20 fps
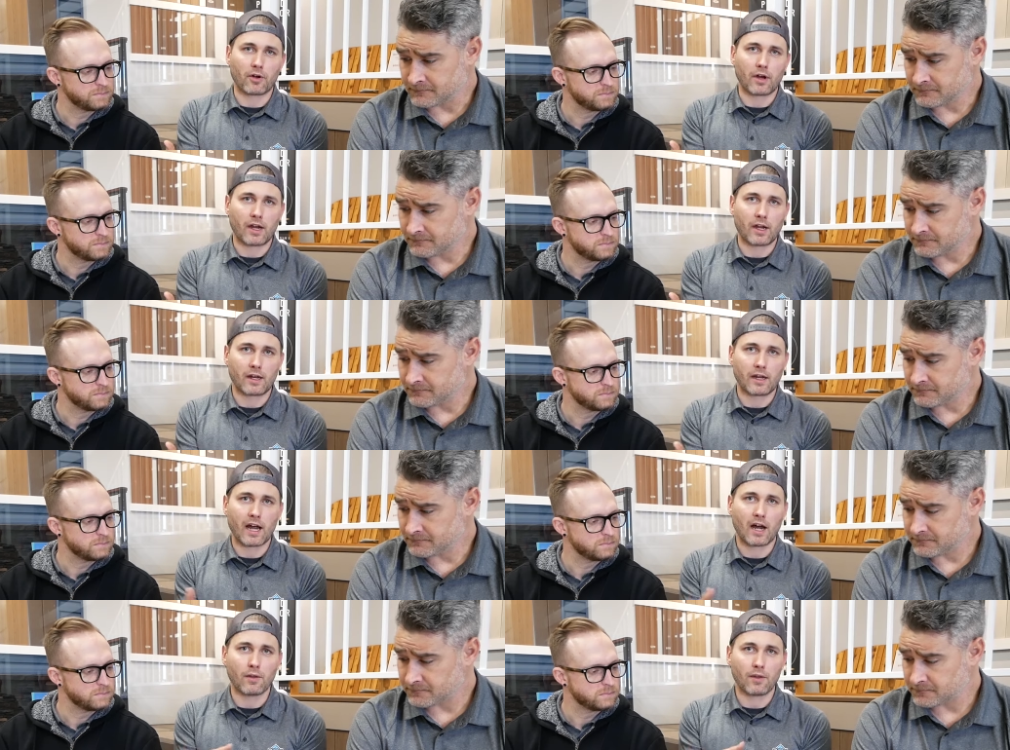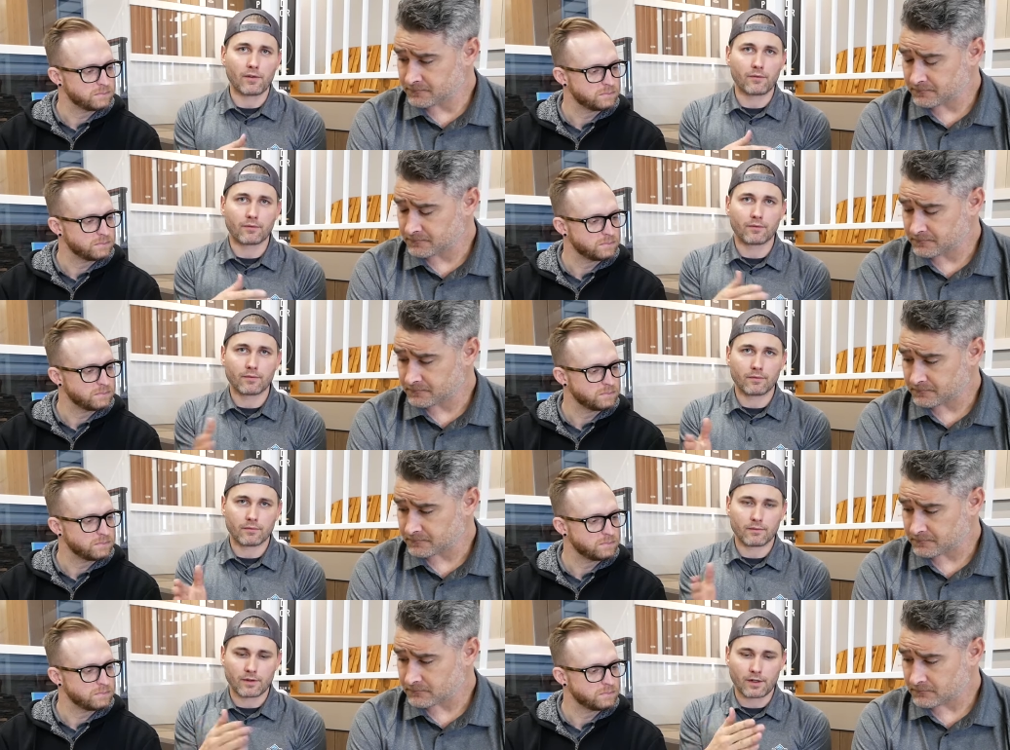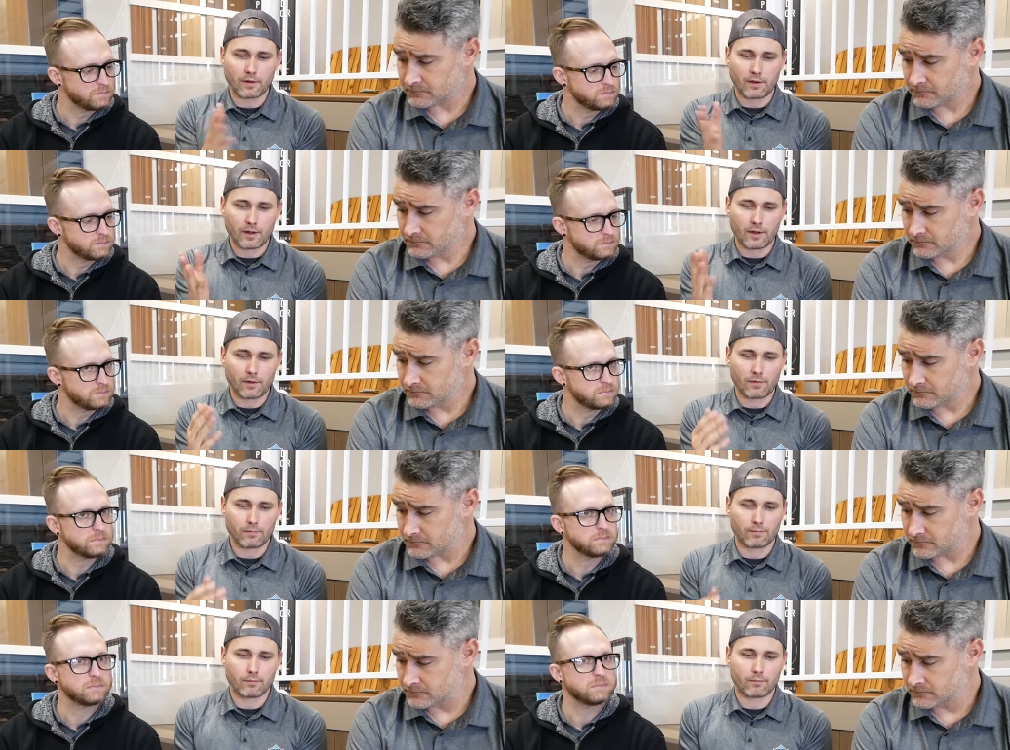Speaker 1: graining. Now they've they,
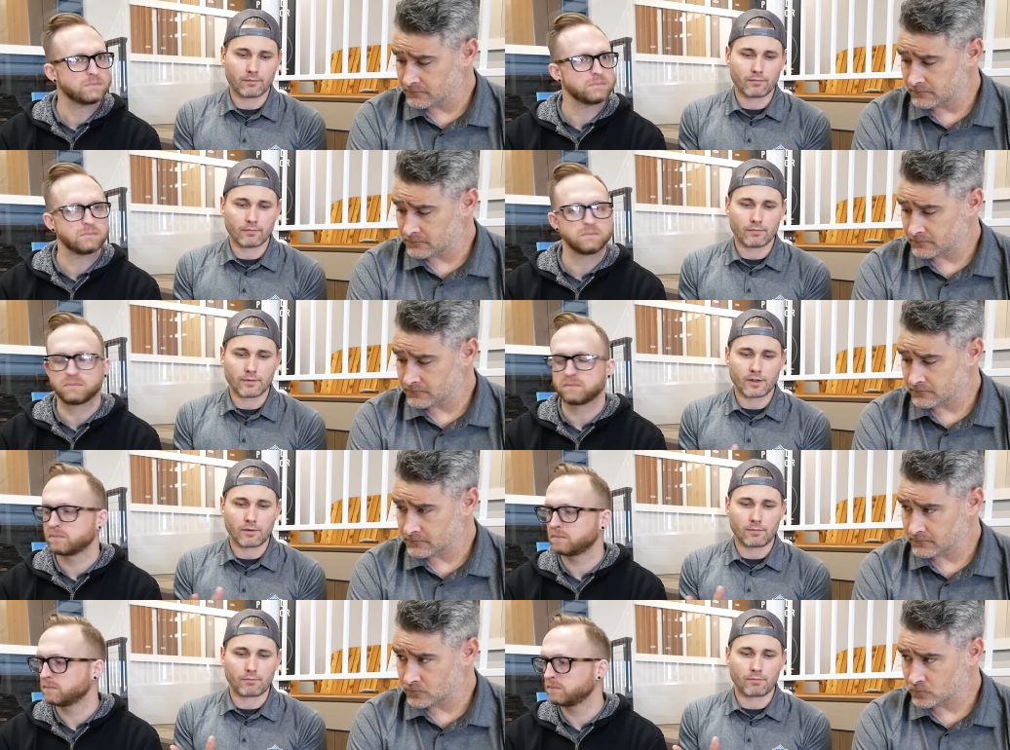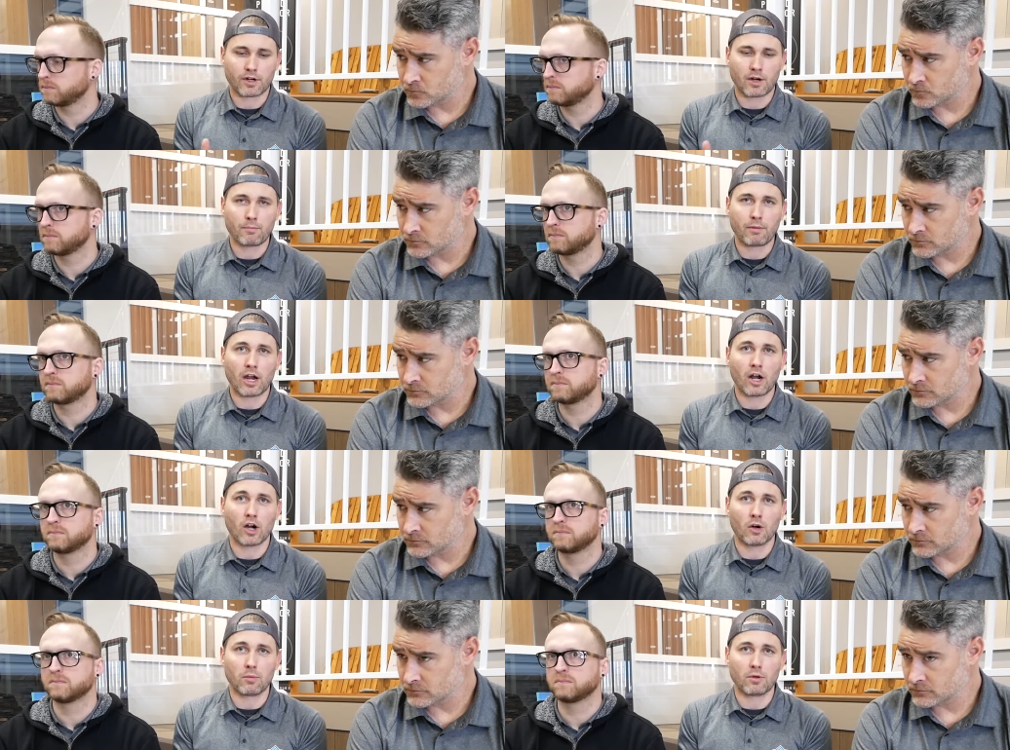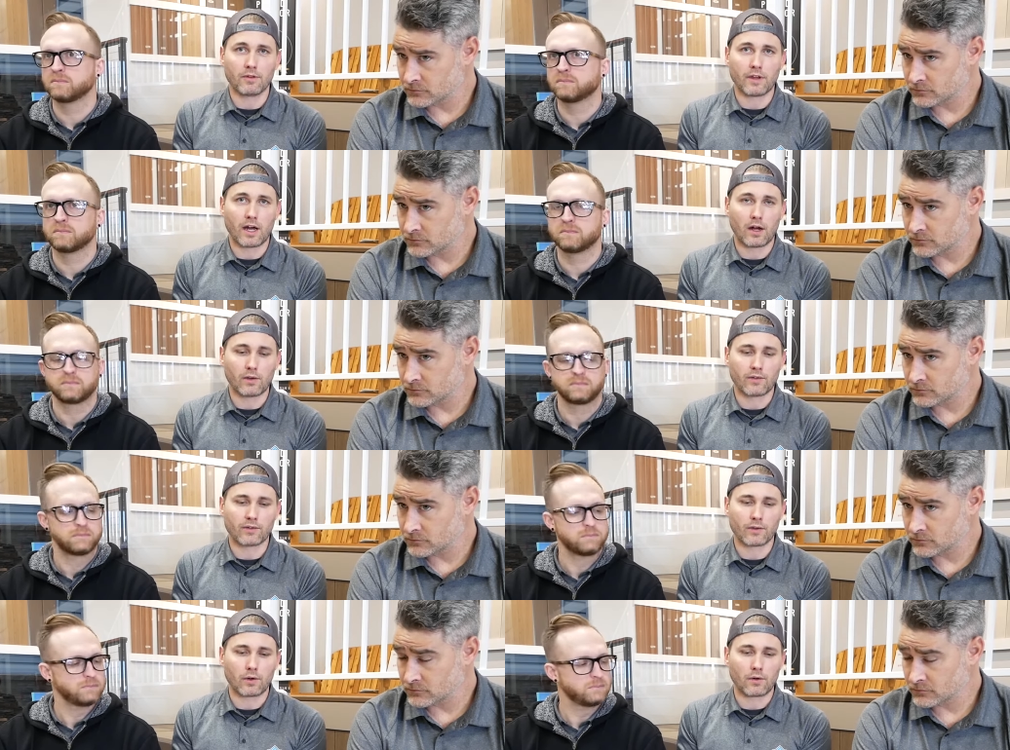they they're comparable
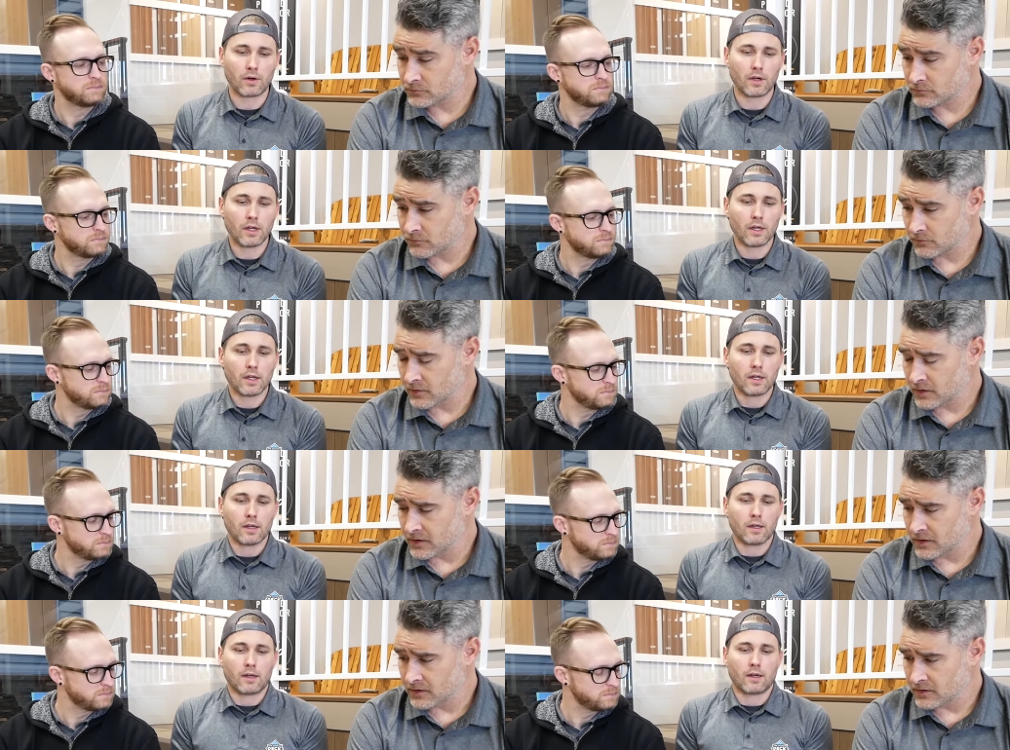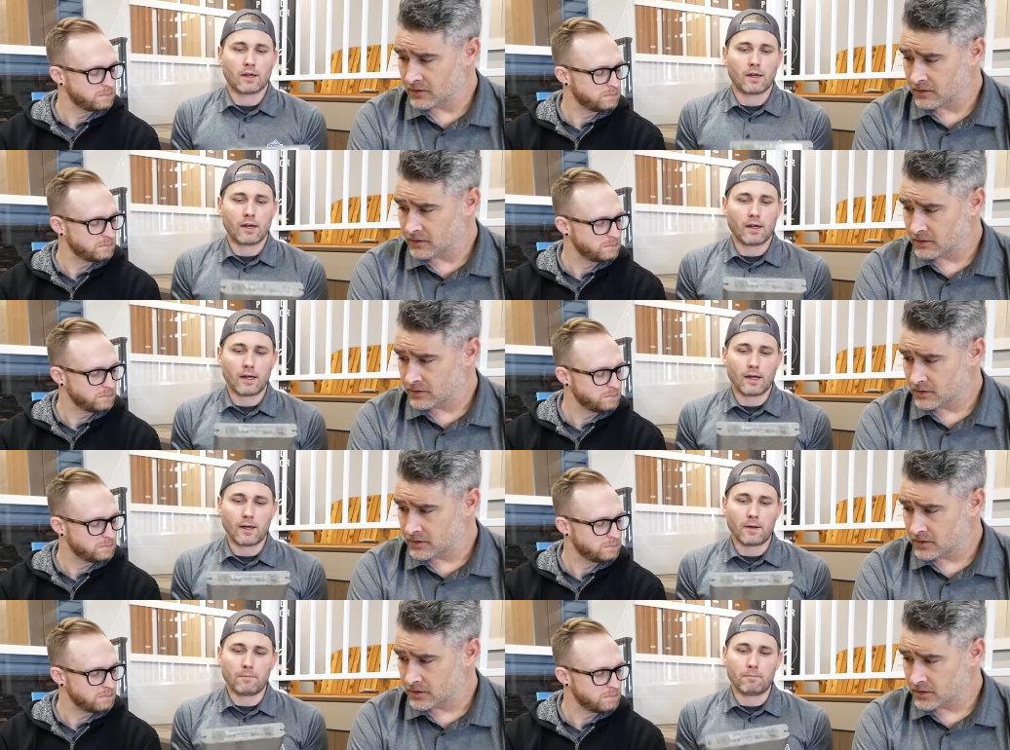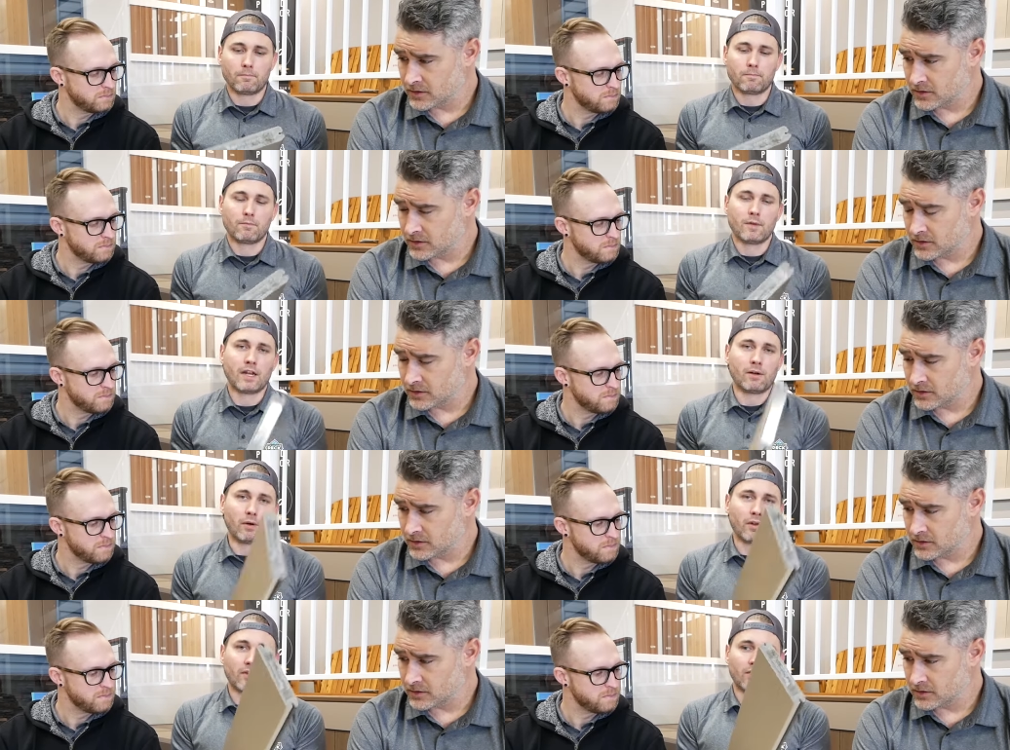now. So um,
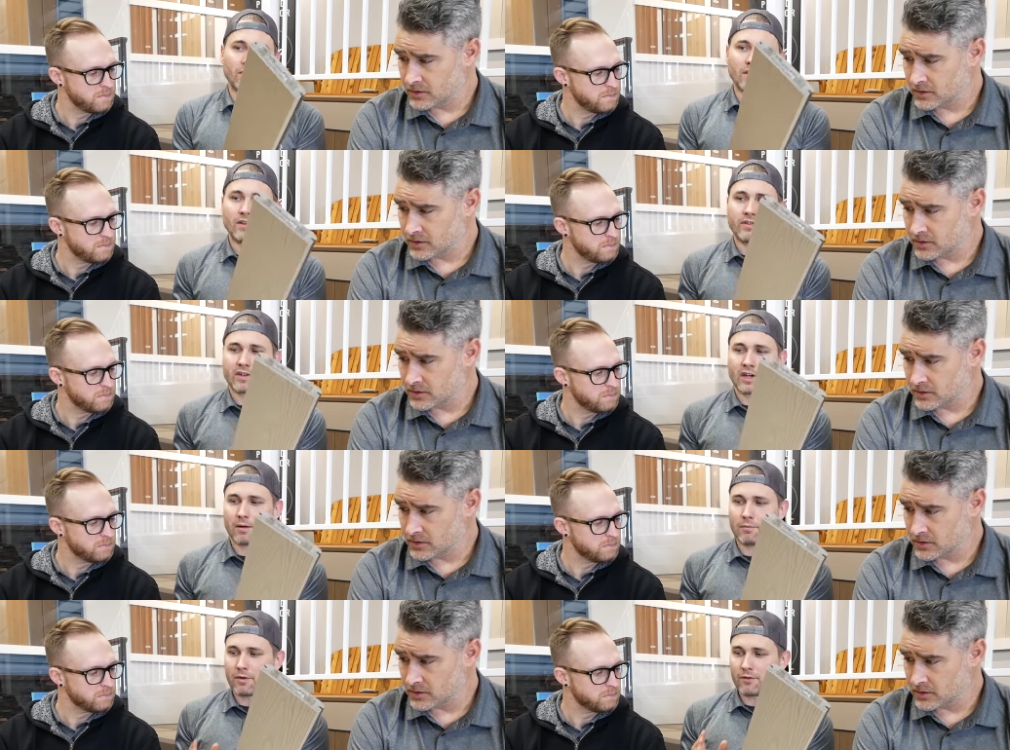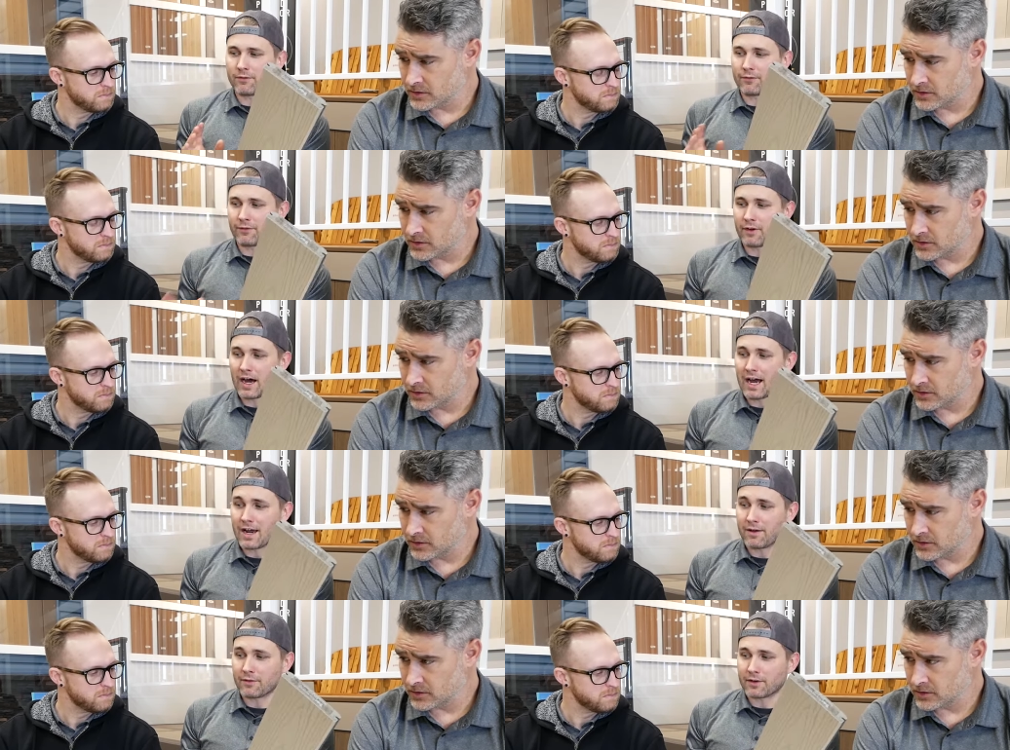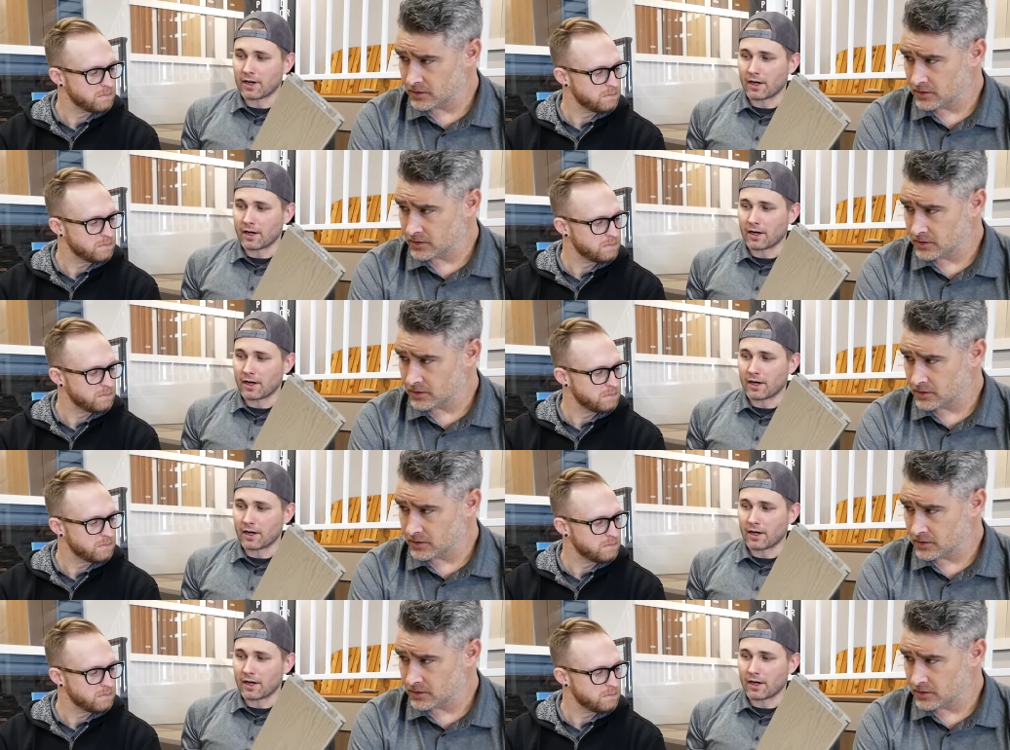anyways, these come in five